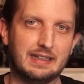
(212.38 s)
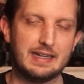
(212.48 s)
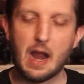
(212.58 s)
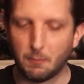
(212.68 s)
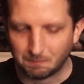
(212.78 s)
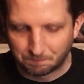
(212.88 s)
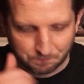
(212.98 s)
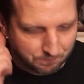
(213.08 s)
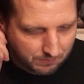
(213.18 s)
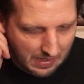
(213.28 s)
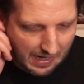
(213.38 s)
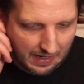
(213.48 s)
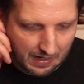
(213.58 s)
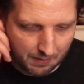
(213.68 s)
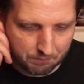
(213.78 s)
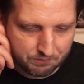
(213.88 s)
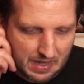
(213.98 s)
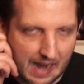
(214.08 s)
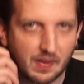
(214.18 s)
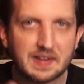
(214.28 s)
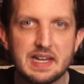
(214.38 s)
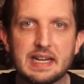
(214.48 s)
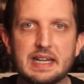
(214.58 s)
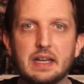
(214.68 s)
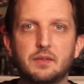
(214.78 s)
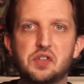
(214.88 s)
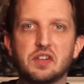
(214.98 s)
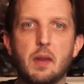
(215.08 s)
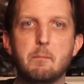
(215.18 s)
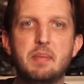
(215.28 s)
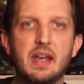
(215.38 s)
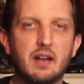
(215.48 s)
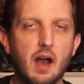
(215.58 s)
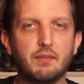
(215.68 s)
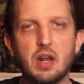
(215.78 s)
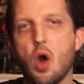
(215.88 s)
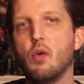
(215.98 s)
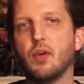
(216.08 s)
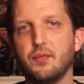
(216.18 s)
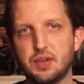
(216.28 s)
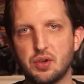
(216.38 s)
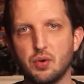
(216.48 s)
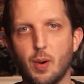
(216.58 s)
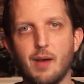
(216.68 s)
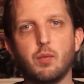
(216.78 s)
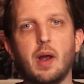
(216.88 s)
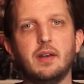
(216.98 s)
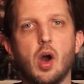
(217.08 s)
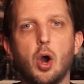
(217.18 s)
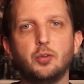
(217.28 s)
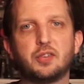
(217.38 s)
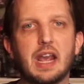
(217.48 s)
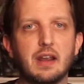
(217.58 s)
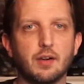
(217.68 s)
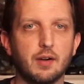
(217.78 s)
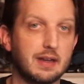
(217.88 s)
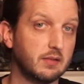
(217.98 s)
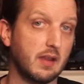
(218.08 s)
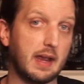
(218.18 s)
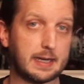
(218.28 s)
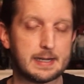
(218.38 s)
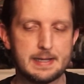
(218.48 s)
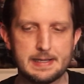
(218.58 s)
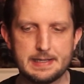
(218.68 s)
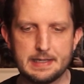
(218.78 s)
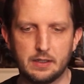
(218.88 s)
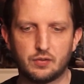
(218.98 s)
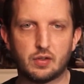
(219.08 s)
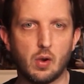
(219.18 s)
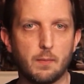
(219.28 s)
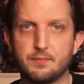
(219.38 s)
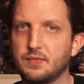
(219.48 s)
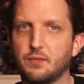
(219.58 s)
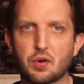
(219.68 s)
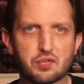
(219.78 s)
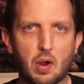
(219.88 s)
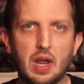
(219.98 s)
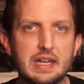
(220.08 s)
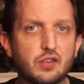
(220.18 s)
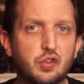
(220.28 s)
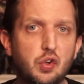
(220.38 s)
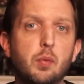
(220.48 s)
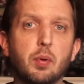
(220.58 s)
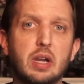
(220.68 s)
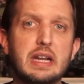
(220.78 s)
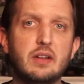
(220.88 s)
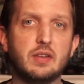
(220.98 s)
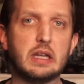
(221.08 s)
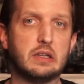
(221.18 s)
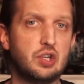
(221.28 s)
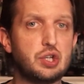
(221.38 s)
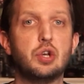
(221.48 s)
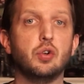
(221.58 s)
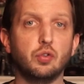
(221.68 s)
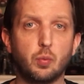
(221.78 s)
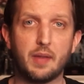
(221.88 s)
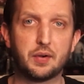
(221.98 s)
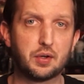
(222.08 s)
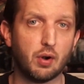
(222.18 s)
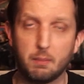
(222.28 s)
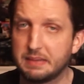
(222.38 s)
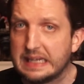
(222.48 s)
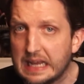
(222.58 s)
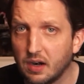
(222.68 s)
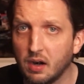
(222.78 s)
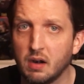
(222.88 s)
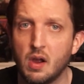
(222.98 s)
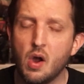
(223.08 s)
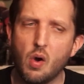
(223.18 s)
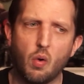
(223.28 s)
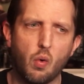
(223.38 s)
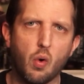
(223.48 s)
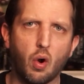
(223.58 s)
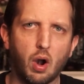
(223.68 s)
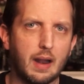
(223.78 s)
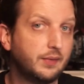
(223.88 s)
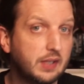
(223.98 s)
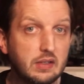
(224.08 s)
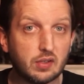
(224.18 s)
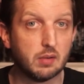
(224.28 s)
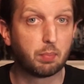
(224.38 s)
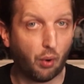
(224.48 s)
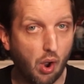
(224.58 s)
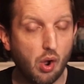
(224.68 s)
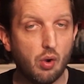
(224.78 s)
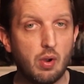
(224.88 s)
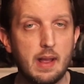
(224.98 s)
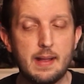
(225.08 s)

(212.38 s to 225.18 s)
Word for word: Now, I'd like to give just a bit of an overview of what HostGator is like. So first of all, it's super easy to use, whether you're a beginner or a seasoned pro.